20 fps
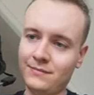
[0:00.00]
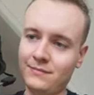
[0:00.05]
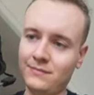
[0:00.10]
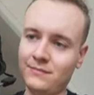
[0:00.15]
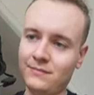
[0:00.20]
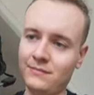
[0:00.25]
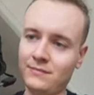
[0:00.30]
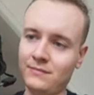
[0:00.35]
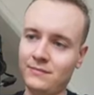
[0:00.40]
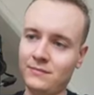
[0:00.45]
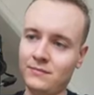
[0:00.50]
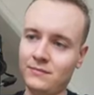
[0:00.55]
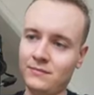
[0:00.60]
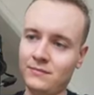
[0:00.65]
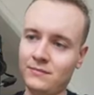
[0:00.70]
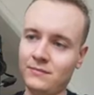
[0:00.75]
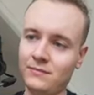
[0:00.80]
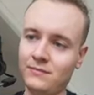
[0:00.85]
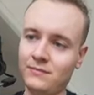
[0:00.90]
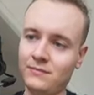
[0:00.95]

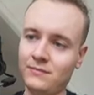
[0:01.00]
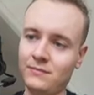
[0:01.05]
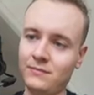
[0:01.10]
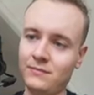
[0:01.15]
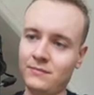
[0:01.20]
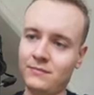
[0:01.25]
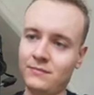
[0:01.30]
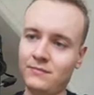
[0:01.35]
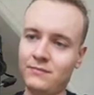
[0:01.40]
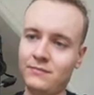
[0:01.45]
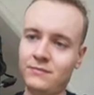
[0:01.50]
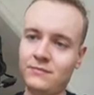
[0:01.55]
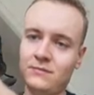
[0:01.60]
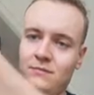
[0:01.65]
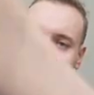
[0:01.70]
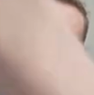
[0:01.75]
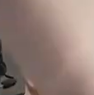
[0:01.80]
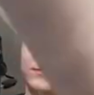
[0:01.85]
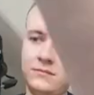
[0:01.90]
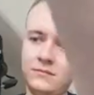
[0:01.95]

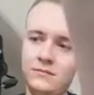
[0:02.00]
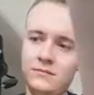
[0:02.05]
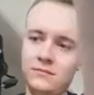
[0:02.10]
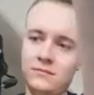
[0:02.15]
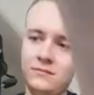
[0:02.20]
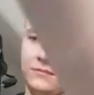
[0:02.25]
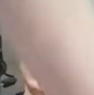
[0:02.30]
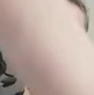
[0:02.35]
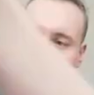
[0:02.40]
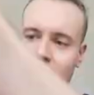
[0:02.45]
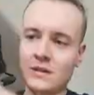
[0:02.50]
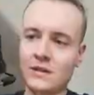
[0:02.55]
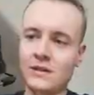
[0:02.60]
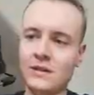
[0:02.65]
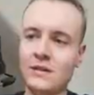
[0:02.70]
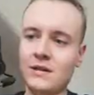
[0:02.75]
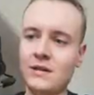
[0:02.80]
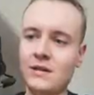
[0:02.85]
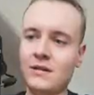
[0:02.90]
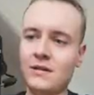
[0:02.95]

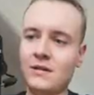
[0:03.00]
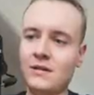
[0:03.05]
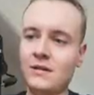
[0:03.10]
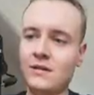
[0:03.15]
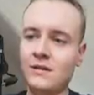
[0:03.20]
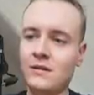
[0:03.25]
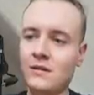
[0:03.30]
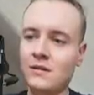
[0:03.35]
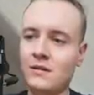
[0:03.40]
No one is speaking in this clip.